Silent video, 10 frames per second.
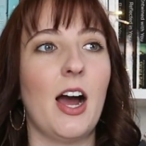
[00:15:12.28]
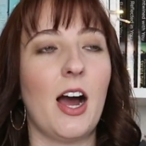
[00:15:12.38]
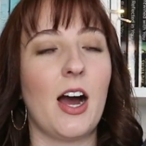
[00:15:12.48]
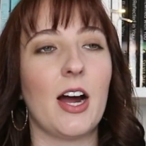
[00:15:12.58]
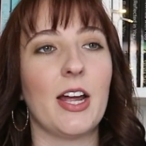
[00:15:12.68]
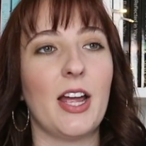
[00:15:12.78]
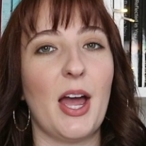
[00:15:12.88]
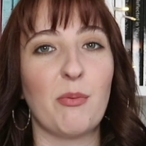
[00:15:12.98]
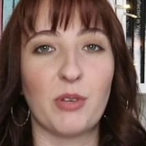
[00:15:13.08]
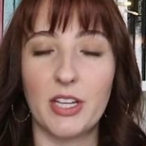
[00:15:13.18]
I
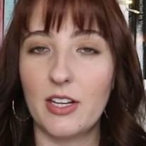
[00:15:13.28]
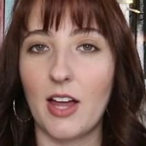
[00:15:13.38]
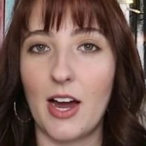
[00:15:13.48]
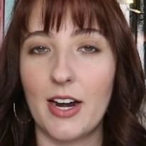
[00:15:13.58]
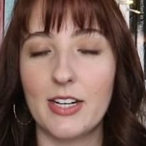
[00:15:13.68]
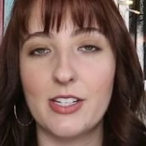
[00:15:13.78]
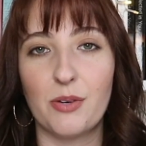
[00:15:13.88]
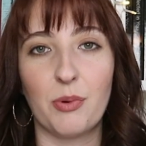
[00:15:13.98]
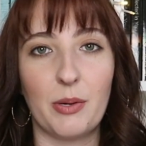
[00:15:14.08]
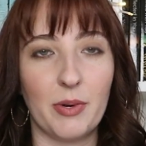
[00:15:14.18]
am really glad I
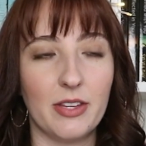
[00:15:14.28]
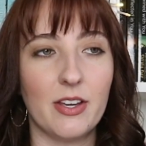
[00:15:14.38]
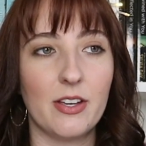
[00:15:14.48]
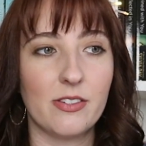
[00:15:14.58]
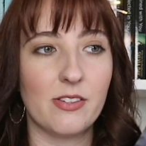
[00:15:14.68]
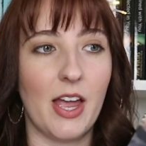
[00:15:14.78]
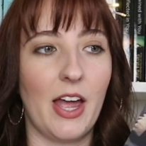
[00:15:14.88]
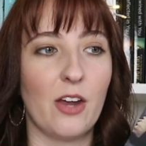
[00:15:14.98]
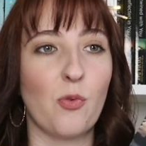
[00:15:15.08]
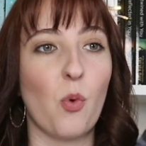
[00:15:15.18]
did reread this
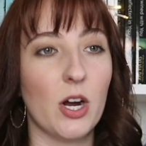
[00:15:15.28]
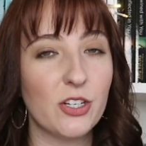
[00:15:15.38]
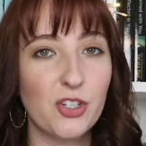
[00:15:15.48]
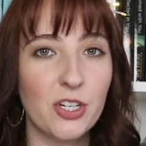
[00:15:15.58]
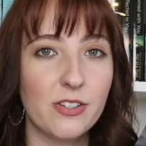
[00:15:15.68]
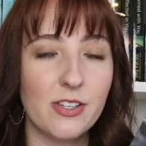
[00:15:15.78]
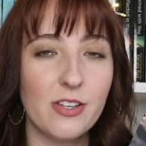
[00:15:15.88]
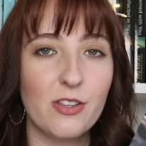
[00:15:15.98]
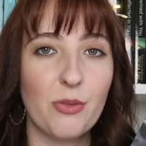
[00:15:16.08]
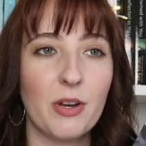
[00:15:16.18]
and watch
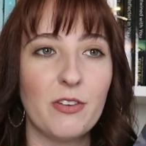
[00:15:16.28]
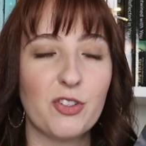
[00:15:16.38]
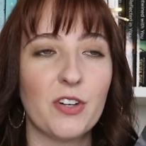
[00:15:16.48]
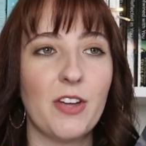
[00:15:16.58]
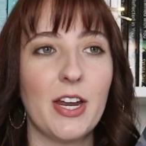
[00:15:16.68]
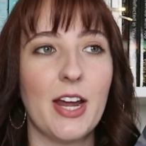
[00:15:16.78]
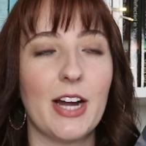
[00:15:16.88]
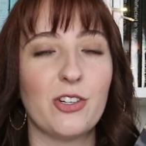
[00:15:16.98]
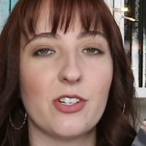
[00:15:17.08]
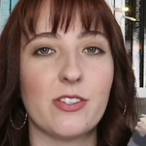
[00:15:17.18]
season three of Driven.
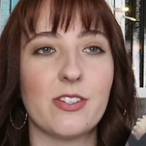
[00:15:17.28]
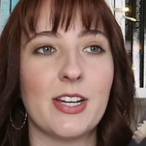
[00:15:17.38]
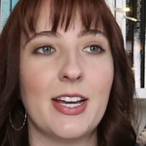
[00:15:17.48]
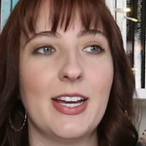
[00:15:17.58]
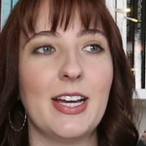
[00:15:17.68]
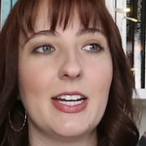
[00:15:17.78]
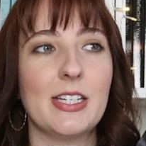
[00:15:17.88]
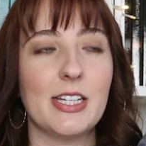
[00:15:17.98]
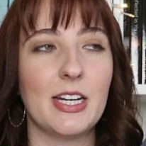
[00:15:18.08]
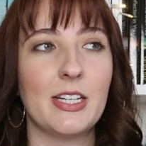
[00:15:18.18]
I just
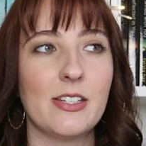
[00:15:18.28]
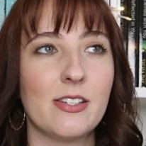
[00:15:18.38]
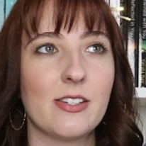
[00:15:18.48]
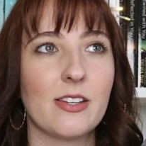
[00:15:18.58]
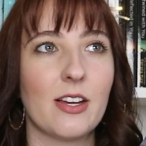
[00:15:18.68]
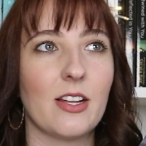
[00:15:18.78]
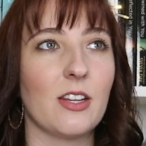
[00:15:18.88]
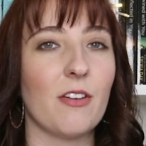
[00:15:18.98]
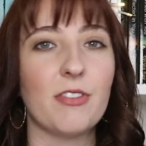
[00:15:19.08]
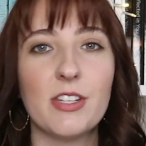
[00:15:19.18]
didn't
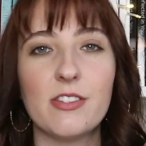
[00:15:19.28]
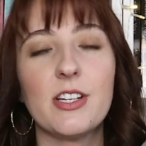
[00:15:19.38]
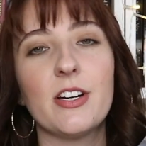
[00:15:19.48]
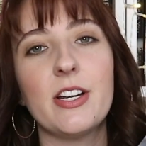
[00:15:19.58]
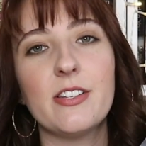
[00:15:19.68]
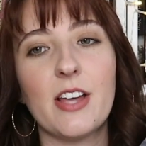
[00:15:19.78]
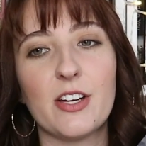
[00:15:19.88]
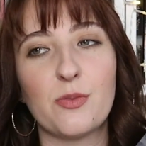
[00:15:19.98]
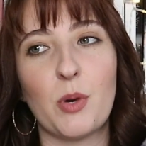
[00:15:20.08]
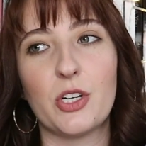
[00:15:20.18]
love this series
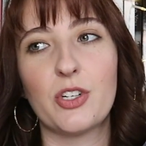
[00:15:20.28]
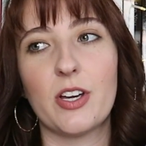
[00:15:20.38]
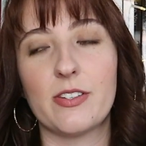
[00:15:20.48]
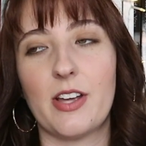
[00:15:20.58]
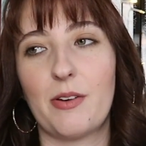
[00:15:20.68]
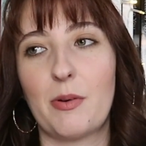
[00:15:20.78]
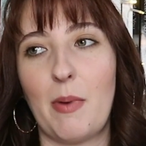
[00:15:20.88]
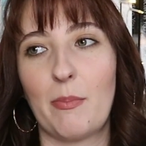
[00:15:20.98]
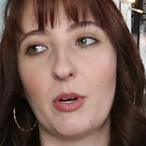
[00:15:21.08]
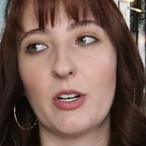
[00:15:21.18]
as much as I
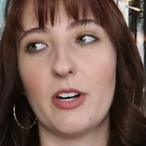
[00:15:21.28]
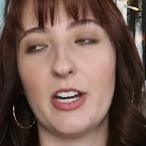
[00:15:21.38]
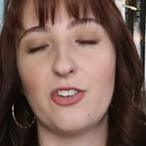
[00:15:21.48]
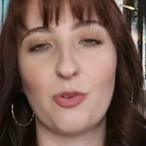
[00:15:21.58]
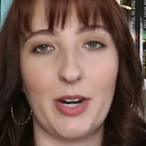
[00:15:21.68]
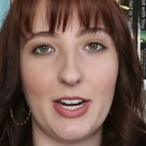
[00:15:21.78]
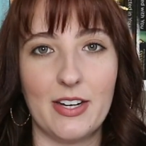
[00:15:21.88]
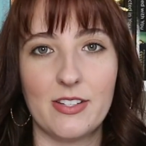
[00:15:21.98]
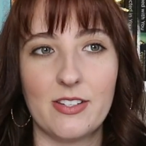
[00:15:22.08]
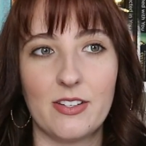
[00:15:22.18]
remember enjoying
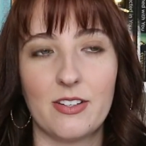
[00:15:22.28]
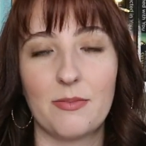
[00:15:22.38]
it